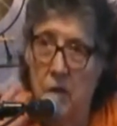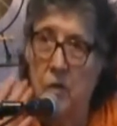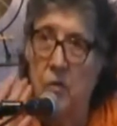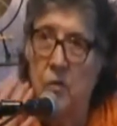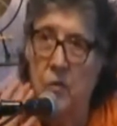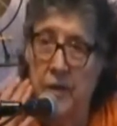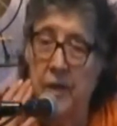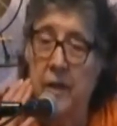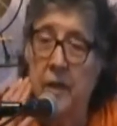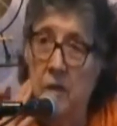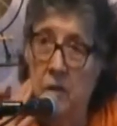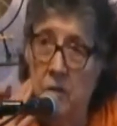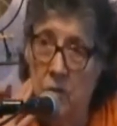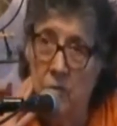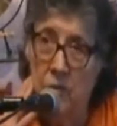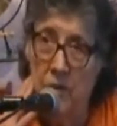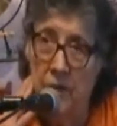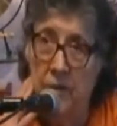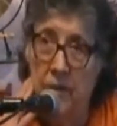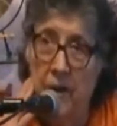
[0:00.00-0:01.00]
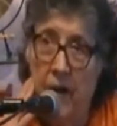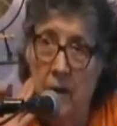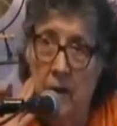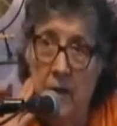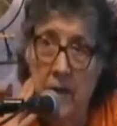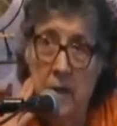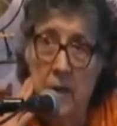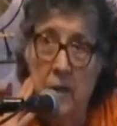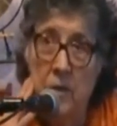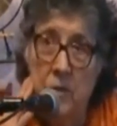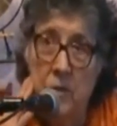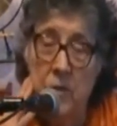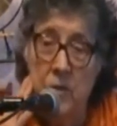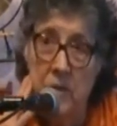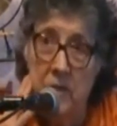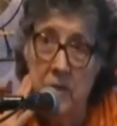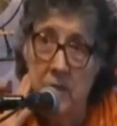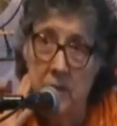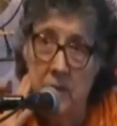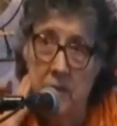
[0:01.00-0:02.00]
we hear with our
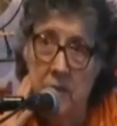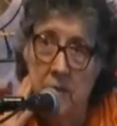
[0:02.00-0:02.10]
ears,